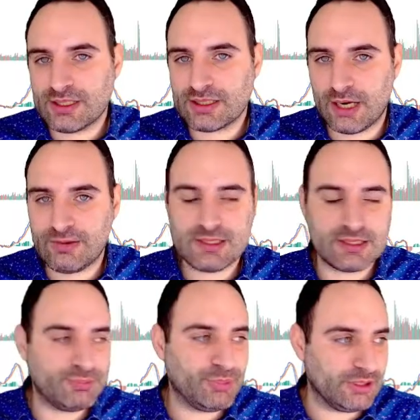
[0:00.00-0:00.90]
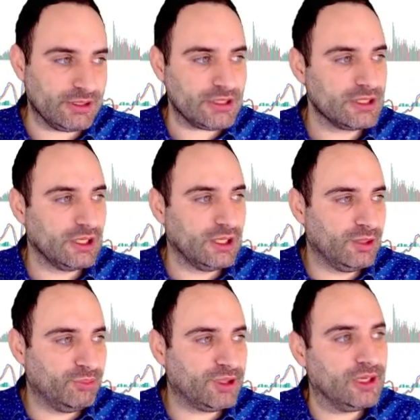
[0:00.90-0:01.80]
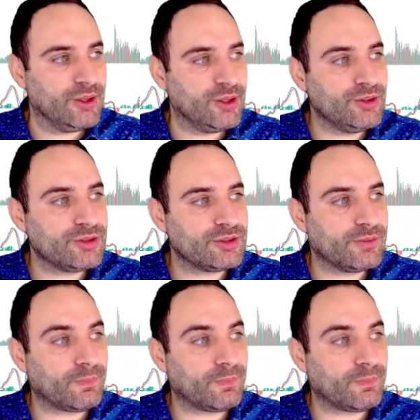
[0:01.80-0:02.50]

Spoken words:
currency pairs, because